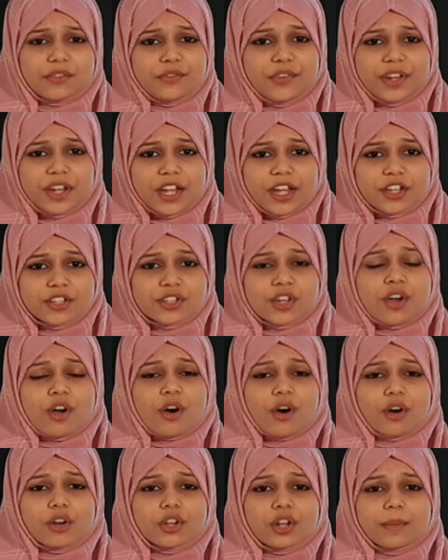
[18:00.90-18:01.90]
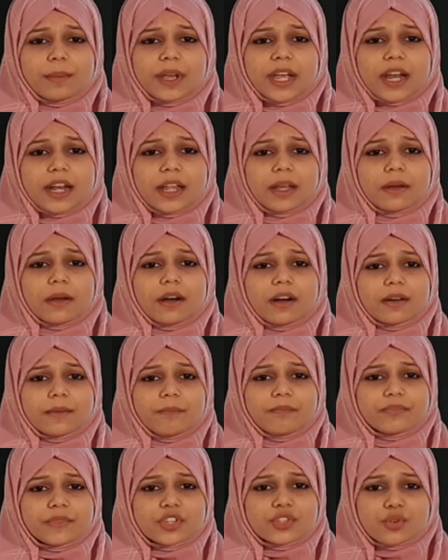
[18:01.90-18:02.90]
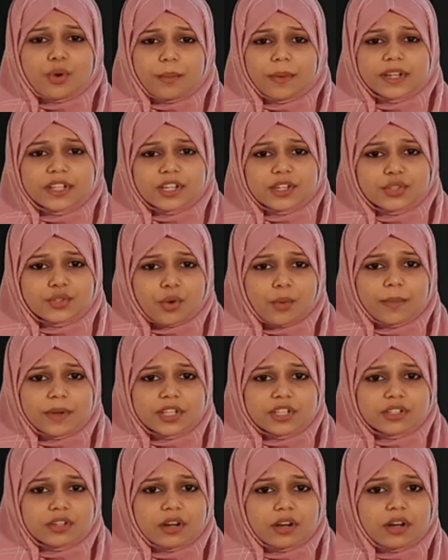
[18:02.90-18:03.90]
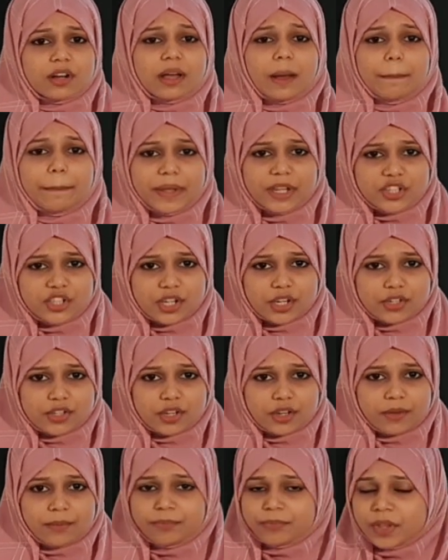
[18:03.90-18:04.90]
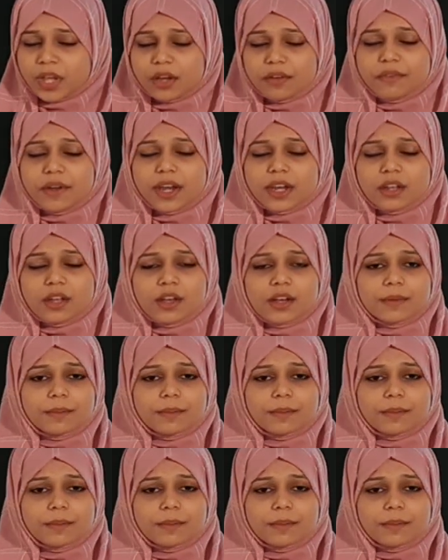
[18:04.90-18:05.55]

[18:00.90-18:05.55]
village, or you will be getting so much and so much compensation, right?